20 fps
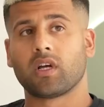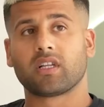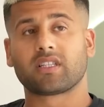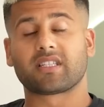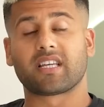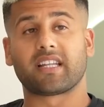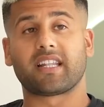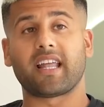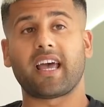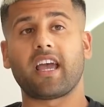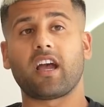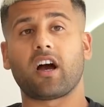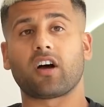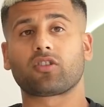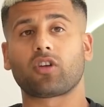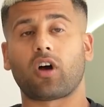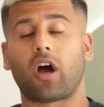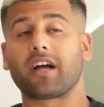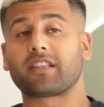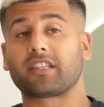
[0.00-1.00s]
Today,
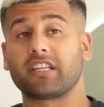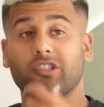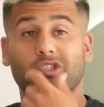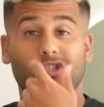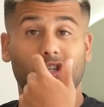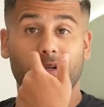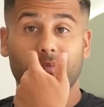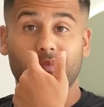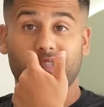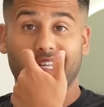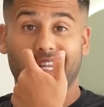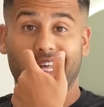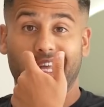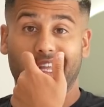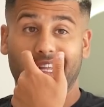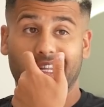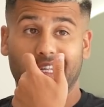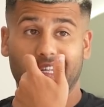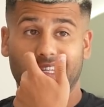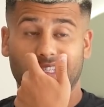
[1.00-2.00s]
I didn't trim
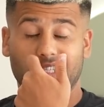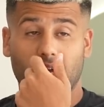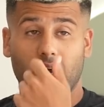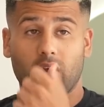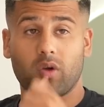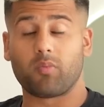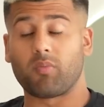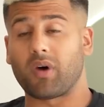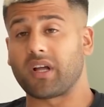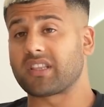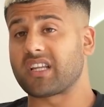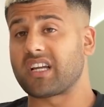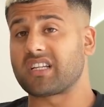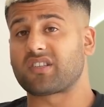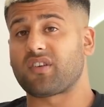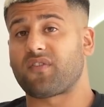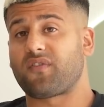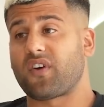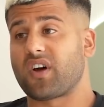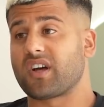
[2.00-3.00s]
today. So Monday
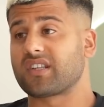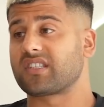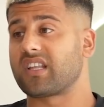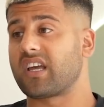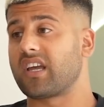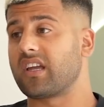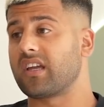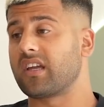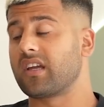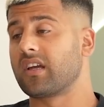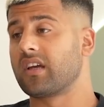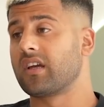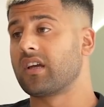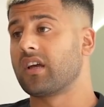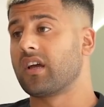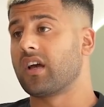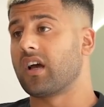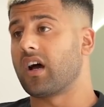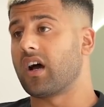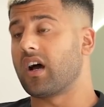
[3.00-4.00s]
to Thursday,
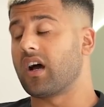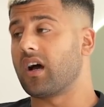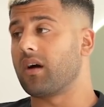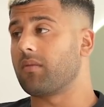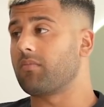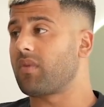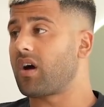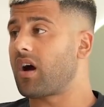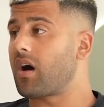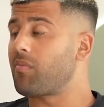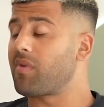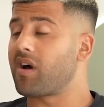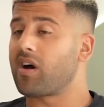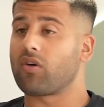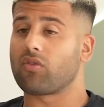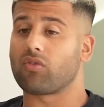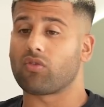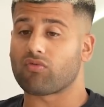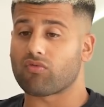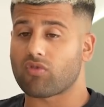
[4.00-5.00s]
I'm out
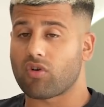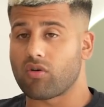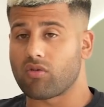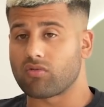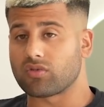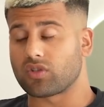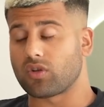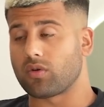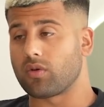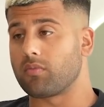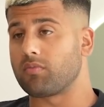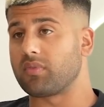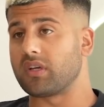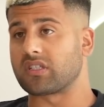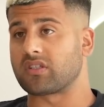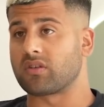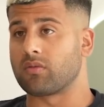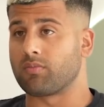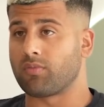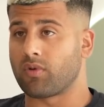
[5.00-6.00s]
on the roads doing
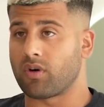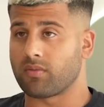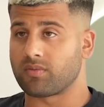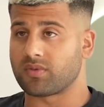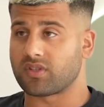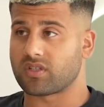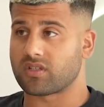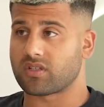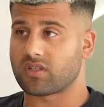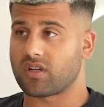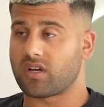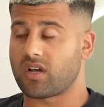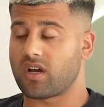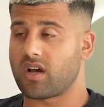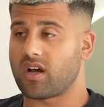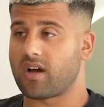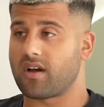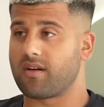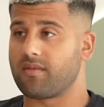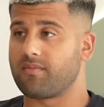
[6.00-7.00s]
bits and bobs.
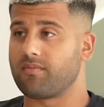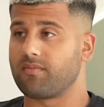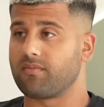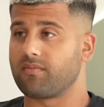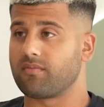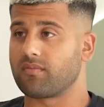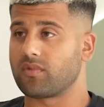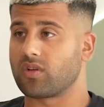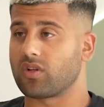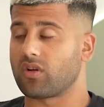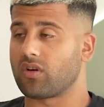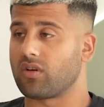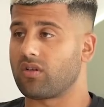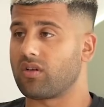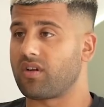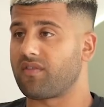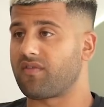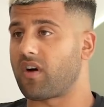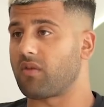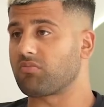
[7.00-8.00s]

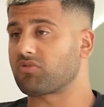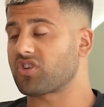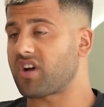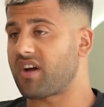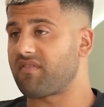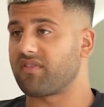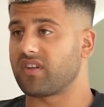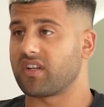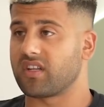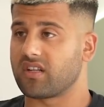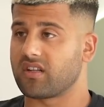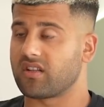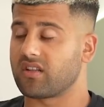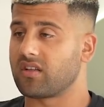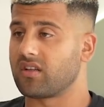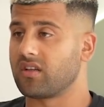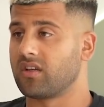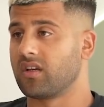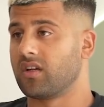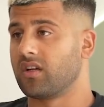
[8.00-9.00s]
If I'm traveling,
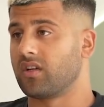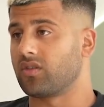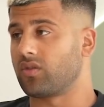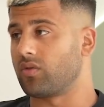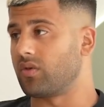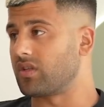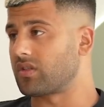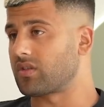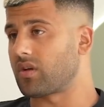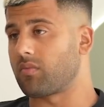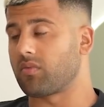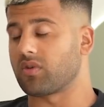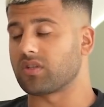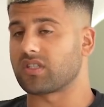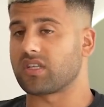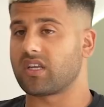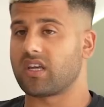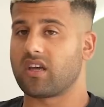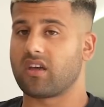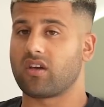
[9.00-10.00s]
doing
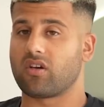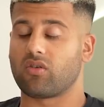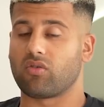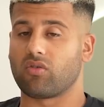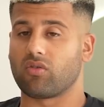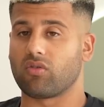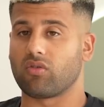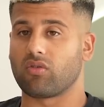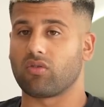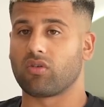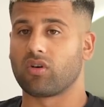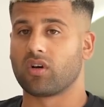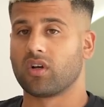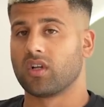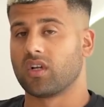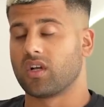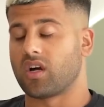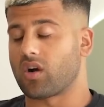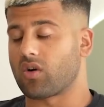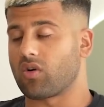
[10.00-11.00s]
someone's hair, or
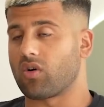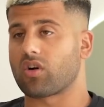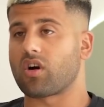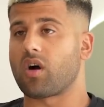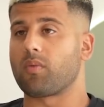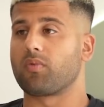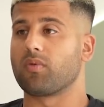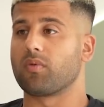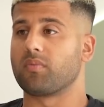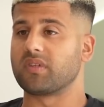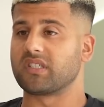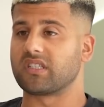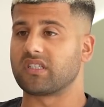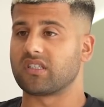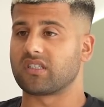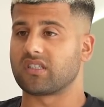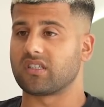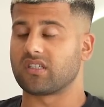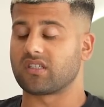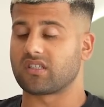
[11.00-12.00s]
I've got a couple of
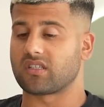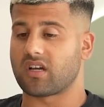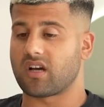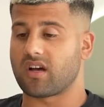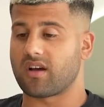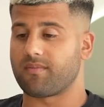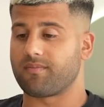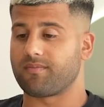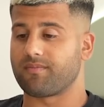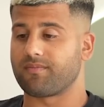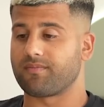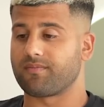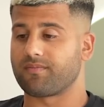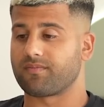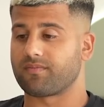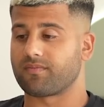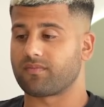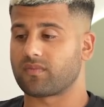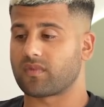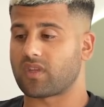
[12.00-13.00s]
businesses
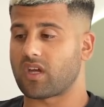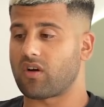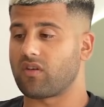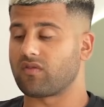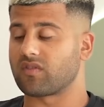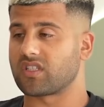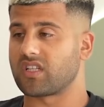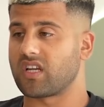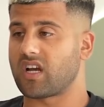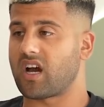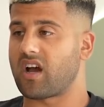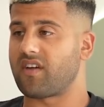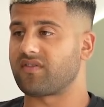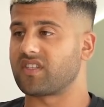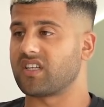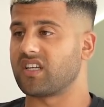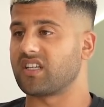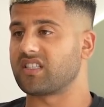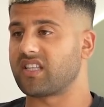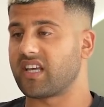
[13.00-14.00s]
that obviously I have
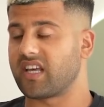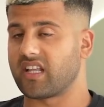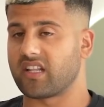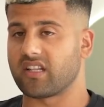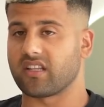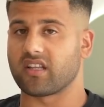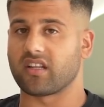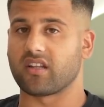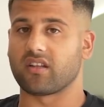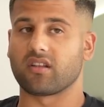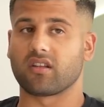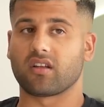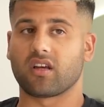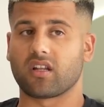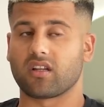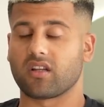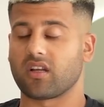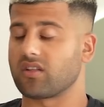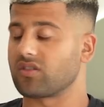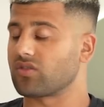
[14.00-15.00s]
to attend
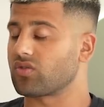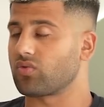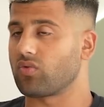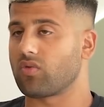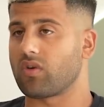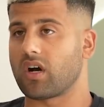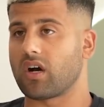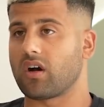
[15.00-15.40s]
and sort